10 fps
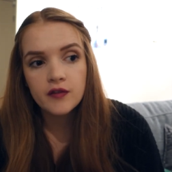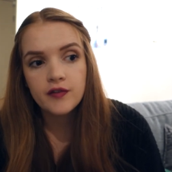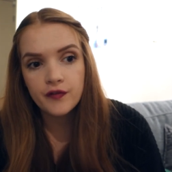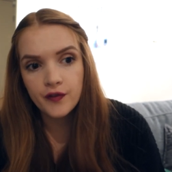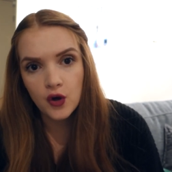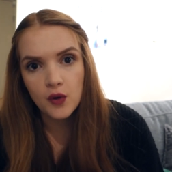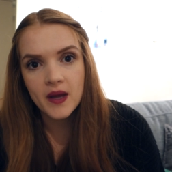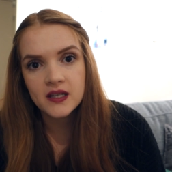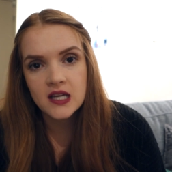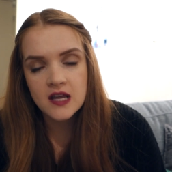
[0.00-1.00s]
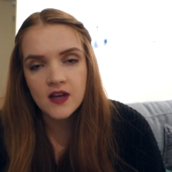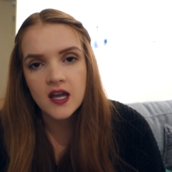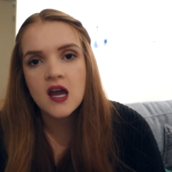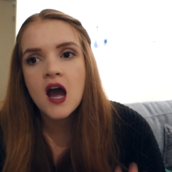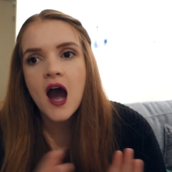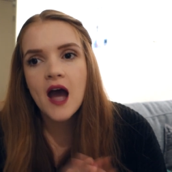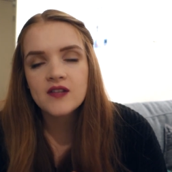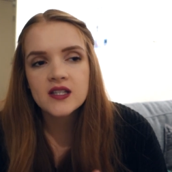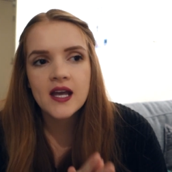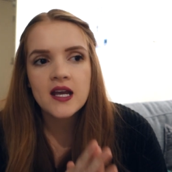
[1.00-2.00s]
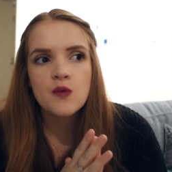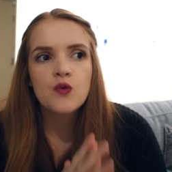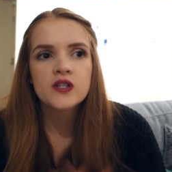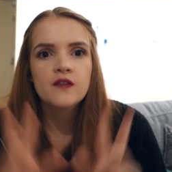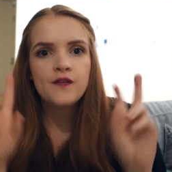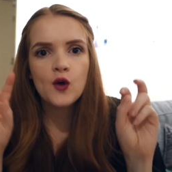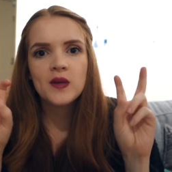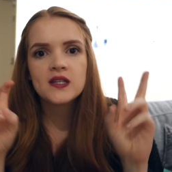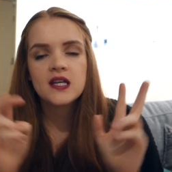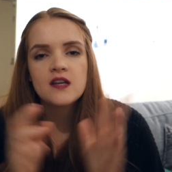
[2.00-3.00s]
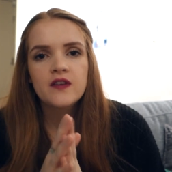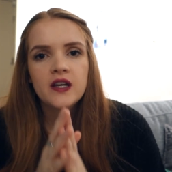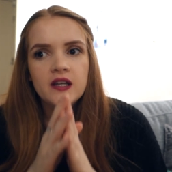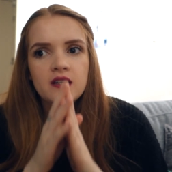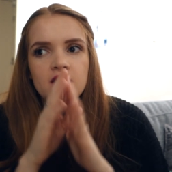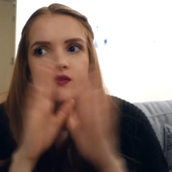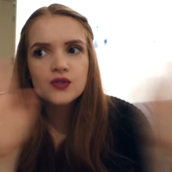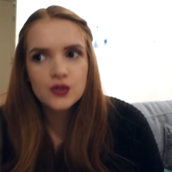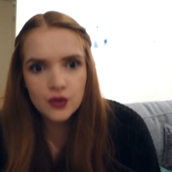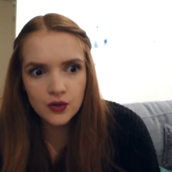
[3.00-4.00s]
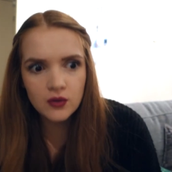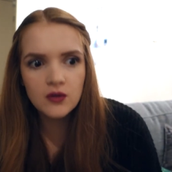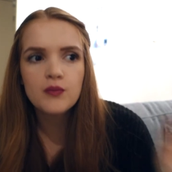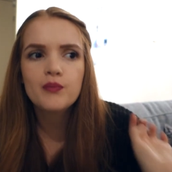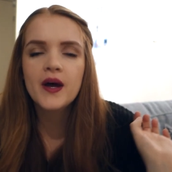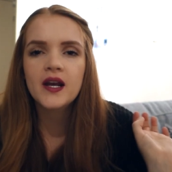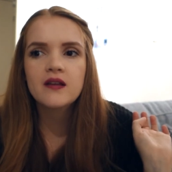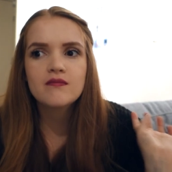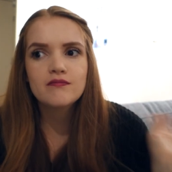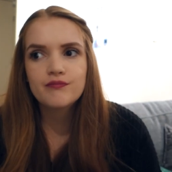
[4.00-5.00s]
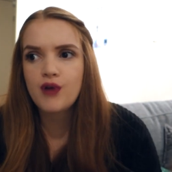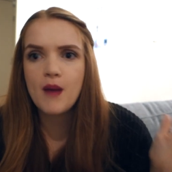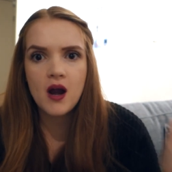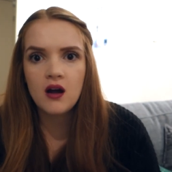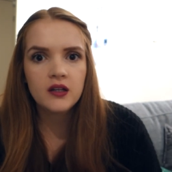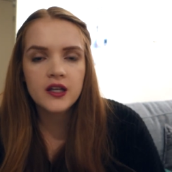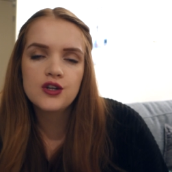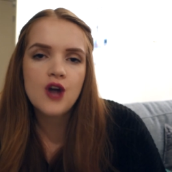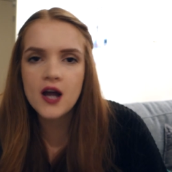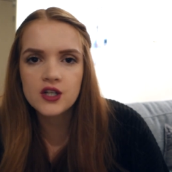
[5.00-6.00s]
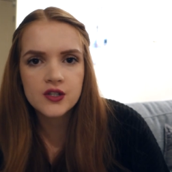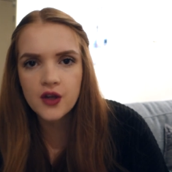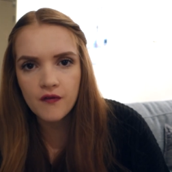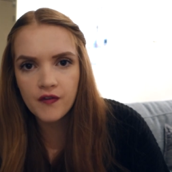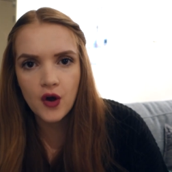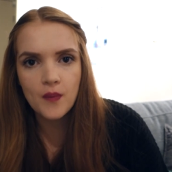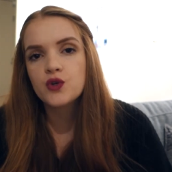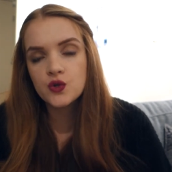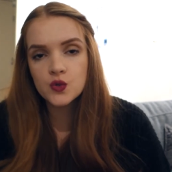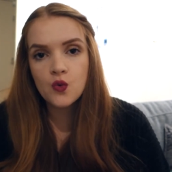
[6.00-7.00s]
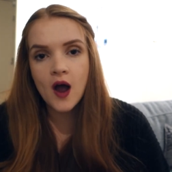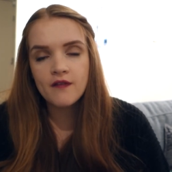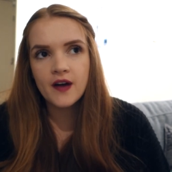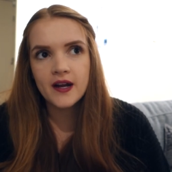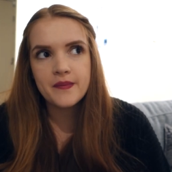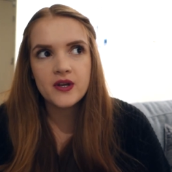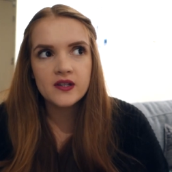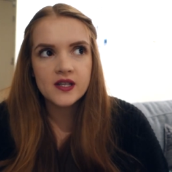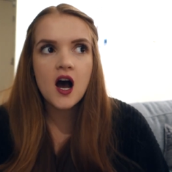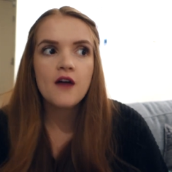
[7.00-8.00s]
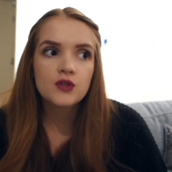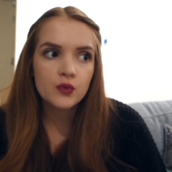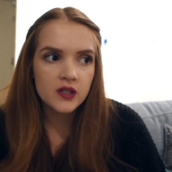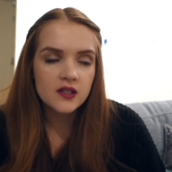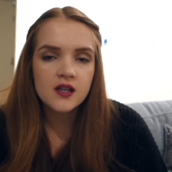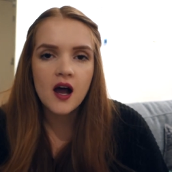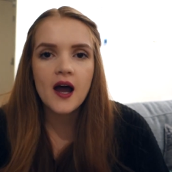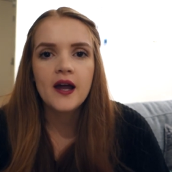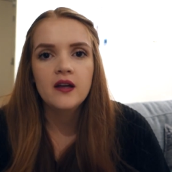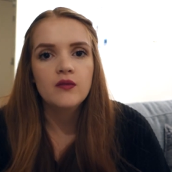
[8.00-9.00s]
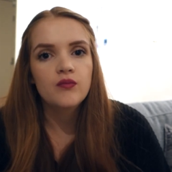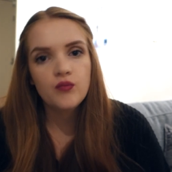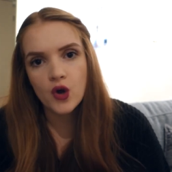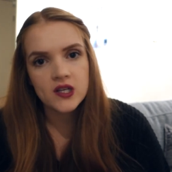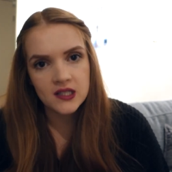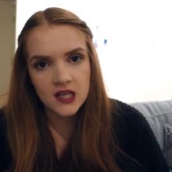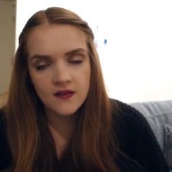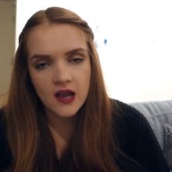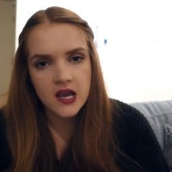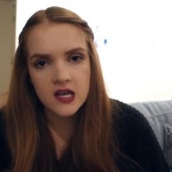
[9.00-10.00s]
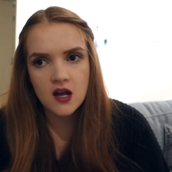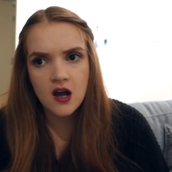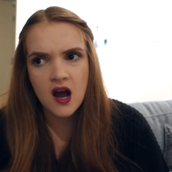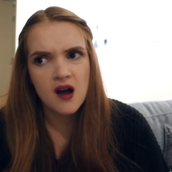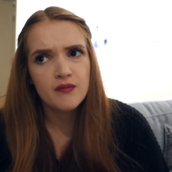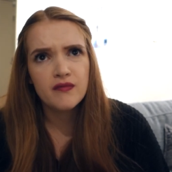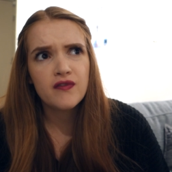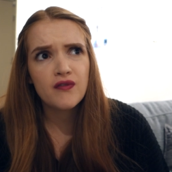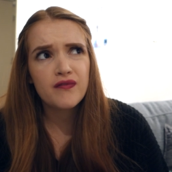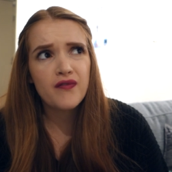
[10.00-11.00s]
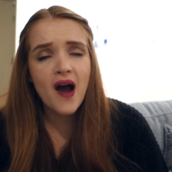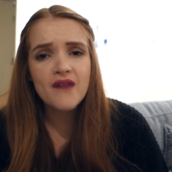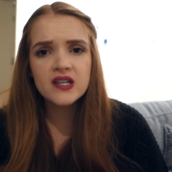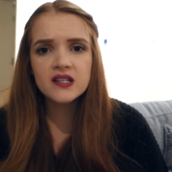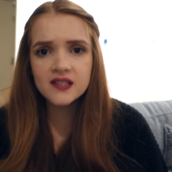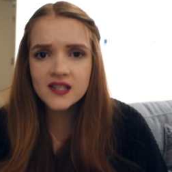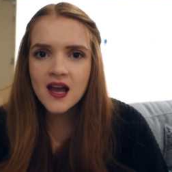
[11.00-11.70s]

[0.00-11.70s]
for film and TV. I have to say it was a film and TV school, but primarily I just learned film, which was quite funny because afterwards I worked in TV um, for five years